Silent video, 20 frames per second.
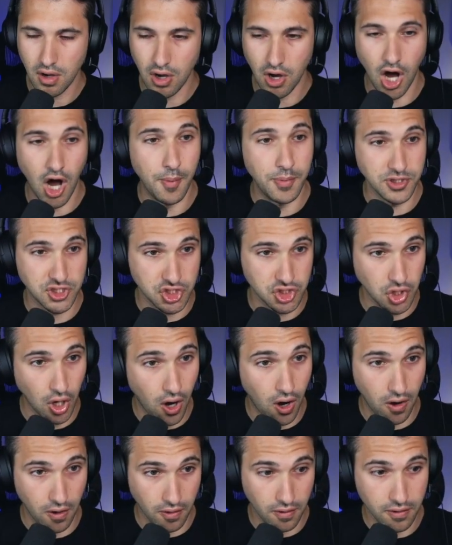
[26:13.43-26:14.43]

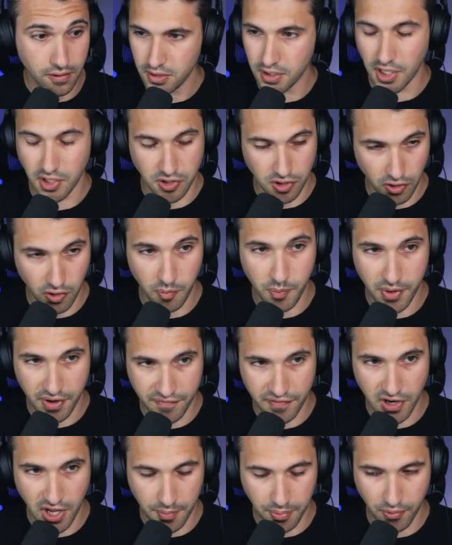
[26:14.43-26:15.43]
Omastar gets a little bit
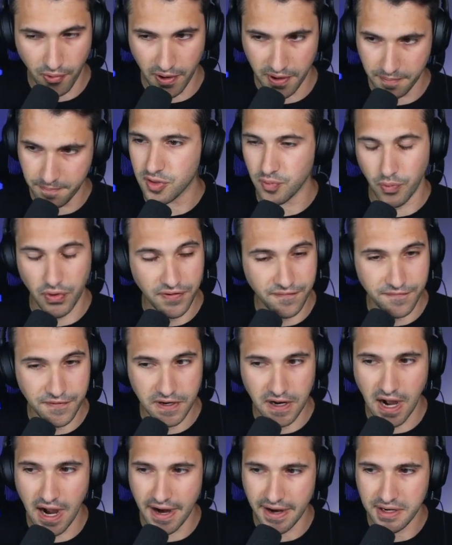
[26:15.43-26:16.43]
of an upgrade. 3 feet
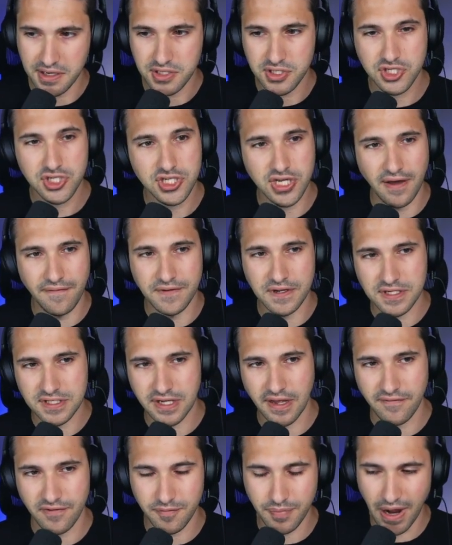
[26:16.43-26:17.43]
high,
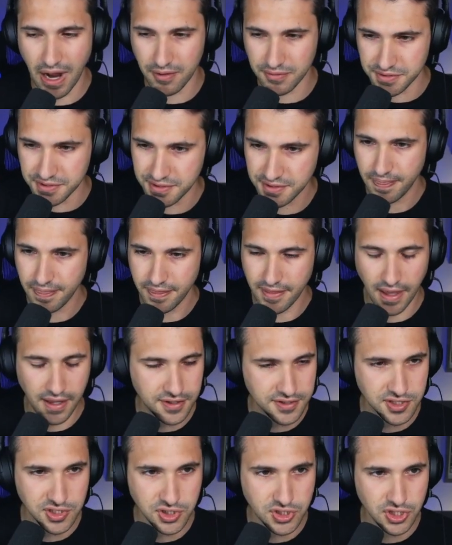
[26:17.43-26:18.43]
77 pounds. That
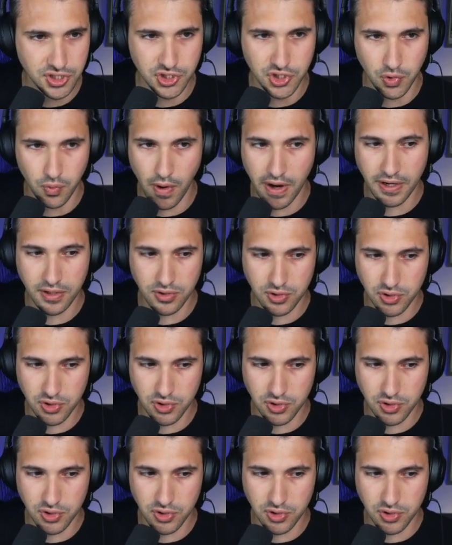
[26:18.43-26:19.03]
isn't just your regular